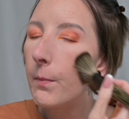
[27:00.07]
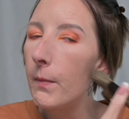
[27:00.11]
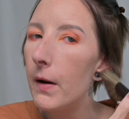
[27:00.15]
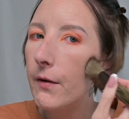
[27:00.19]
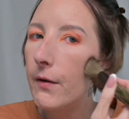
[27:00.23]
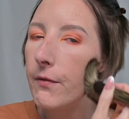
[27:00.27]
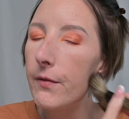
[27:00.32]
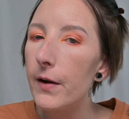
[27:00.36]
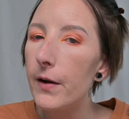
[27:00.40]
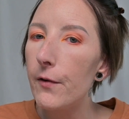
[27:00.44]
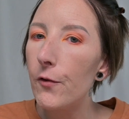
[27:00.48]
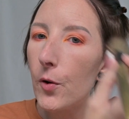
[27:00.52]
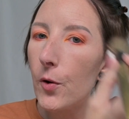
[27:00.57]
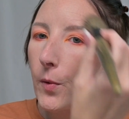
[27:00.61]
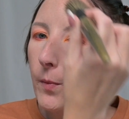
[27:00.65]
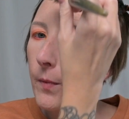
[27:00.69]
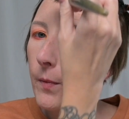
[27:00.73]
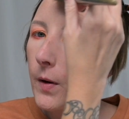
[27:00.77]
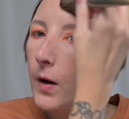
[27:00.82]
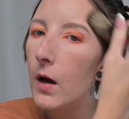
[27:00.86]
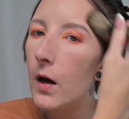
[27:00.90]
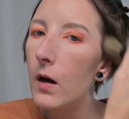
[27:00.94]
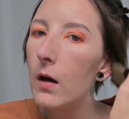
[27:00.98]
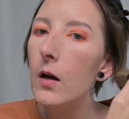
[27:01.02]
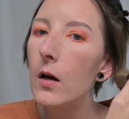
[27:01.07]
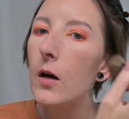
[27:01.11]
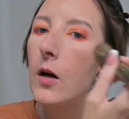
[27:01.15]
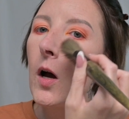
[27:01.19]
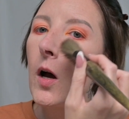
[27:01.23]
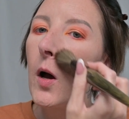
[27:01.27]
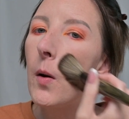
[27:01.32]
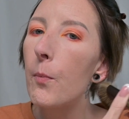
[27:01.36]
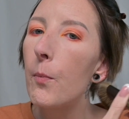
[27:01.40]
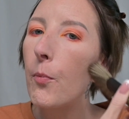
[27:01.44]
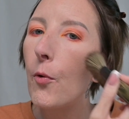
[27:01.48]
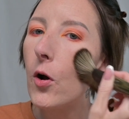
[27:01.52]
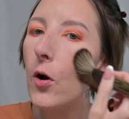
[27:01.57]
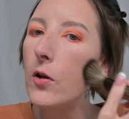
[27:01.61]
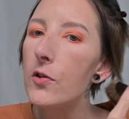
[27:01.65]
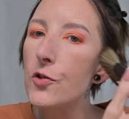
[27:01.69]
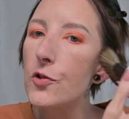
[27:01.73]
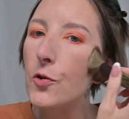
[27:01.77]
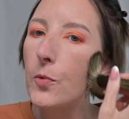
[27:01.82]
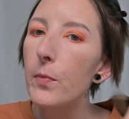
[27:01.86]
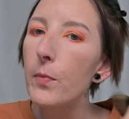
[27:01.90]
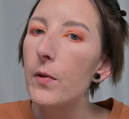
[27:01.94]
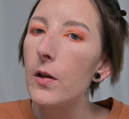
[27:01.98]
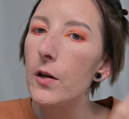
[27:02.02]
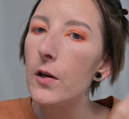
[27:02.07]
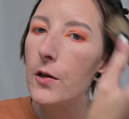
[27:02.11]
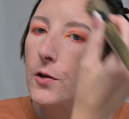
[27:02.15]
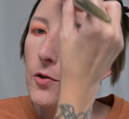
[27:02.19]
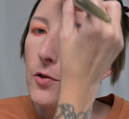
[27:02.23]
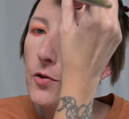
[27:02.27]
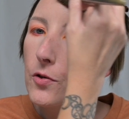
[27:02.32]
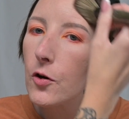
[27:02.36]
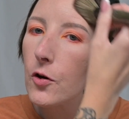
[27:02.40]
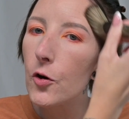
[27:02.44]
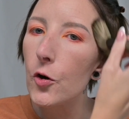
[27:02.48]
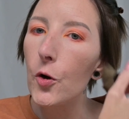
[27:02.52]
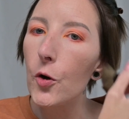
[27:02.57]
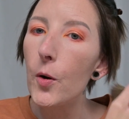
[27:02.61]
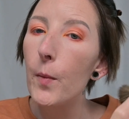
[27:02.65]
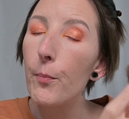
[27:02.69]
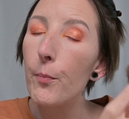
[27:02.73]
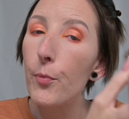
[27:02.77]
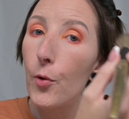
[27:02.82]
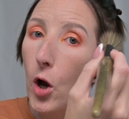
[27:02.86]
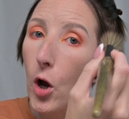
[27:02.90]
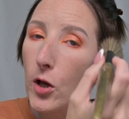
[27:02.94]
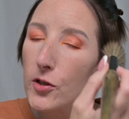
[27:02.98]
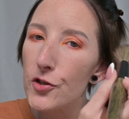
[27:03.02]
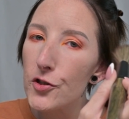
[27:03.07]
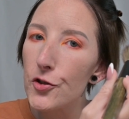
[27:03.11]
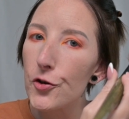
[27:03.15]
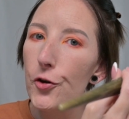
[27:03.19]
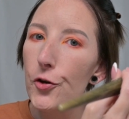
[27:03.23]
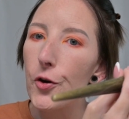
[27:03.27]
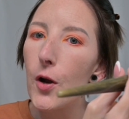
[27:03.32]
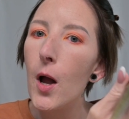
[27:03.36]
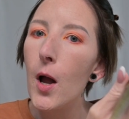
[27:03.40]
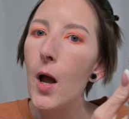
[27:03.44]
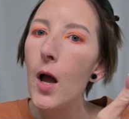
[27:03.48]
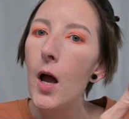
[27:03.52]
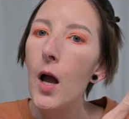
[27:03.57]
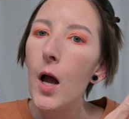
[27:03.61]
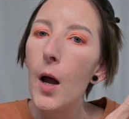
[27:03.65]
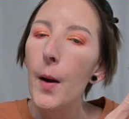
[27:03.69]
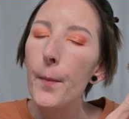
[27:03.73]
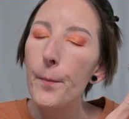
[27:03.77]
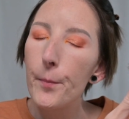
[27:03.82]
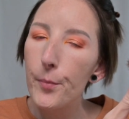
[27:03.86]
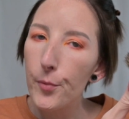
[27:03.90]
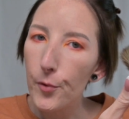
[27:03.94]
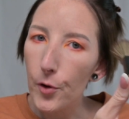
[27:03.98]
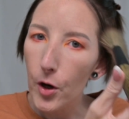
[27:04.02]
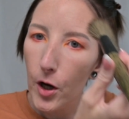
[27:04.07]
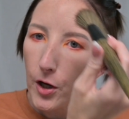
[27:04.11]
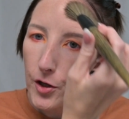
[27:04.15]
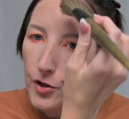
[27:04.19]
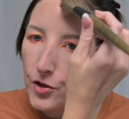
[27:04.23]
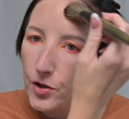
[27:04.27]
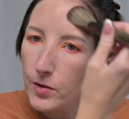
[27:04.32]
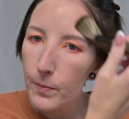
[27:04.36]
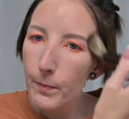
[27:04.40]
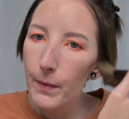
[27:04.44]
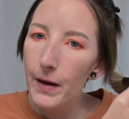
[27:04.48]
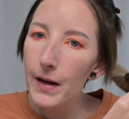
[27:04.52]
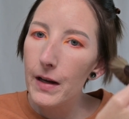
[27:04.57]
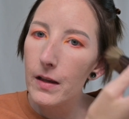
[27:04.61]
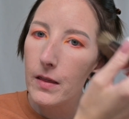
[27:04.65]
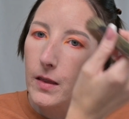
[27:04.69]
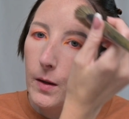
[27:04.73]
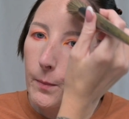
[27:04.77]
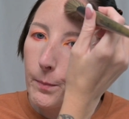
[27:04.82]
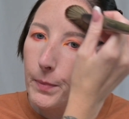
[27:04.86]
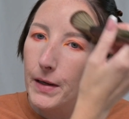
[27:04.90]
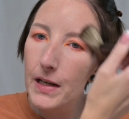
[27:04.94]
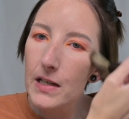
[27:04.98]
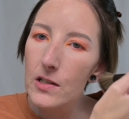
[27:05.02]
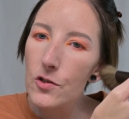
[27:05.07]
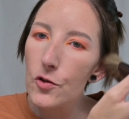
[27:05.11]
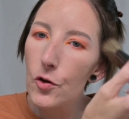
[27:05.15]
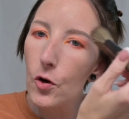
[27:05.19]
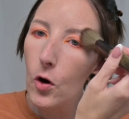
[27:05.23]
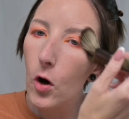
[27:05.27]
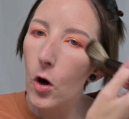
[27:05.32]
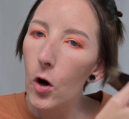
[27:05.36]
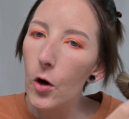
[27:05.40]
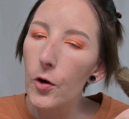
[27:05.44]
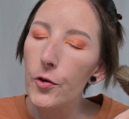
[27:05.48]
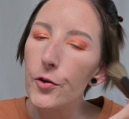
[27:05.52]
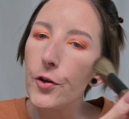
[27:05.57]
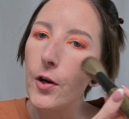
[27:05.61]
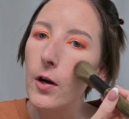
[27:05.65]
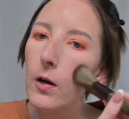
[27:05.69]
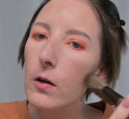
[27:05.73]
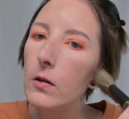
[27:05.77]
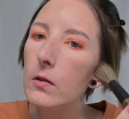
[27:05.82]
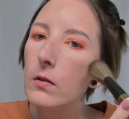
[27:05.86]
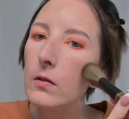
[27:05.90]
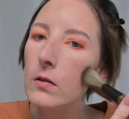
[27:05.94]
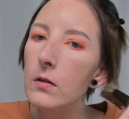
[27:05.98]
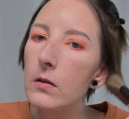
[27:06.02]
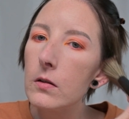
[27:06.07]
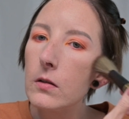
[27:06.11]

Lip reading: my favorite bronzer blush, or bronzer brush. Man, these are hard, y'all.